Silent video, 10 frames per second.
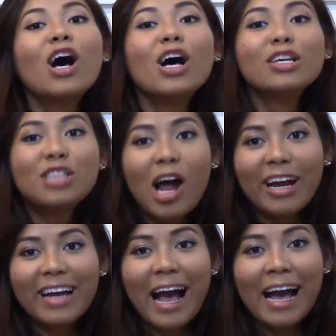
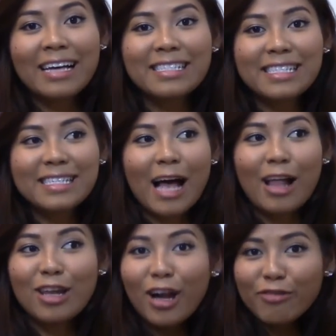sorry guys, a
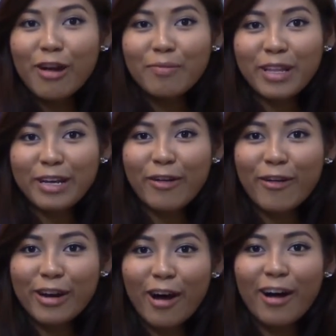lot of rumbling
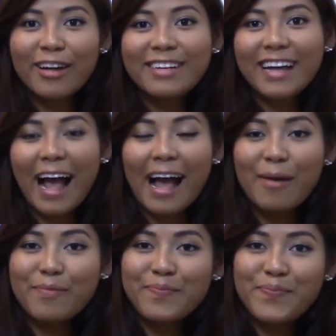going on,
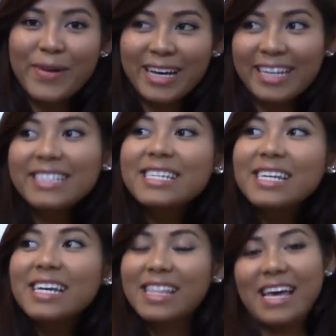but
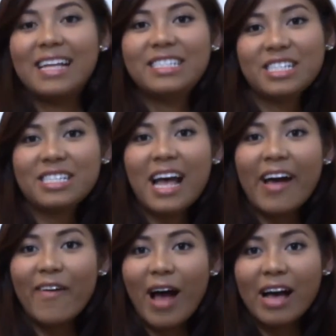that's just
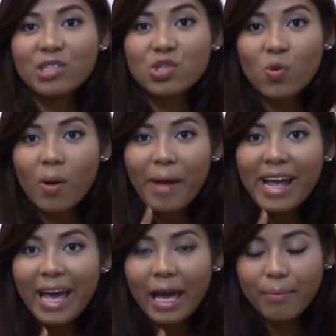how I store my
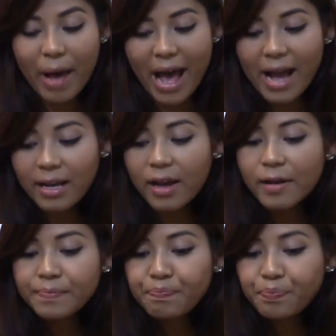handbag.
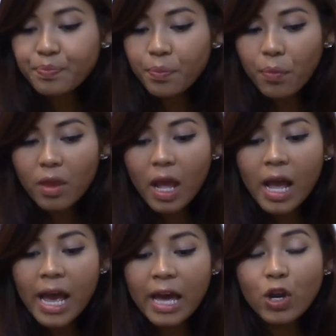
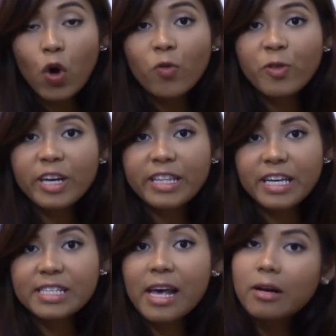And hopefully
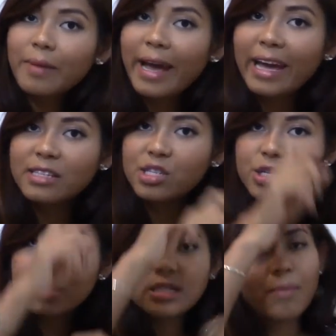this helped answer some